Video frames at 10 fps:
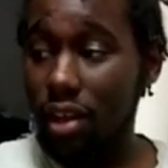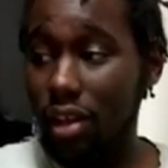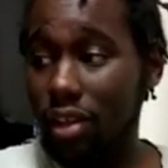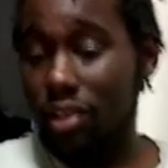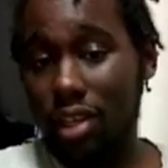
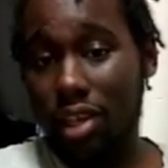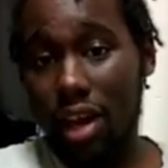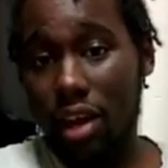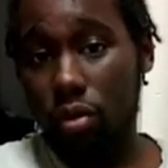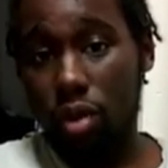There's a lot
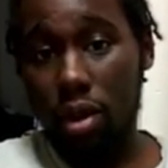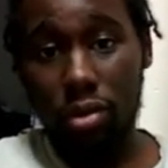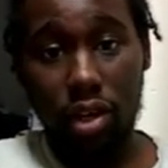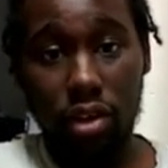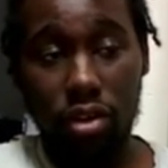of great
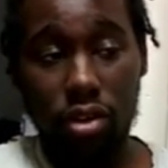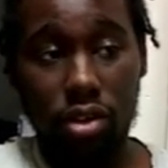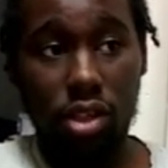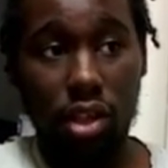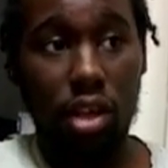players
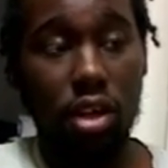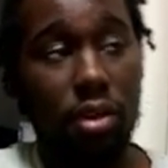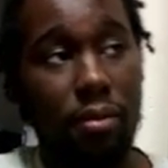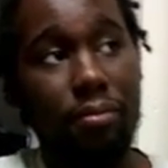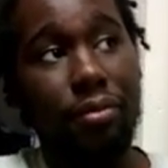
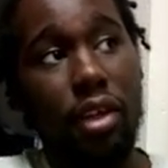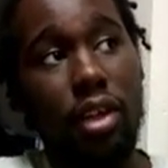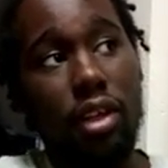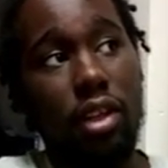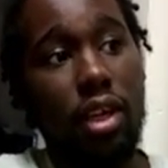in
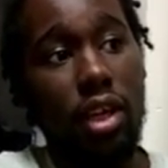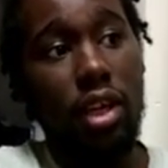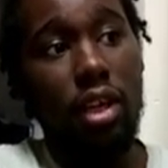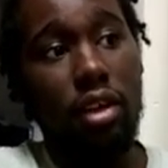the league,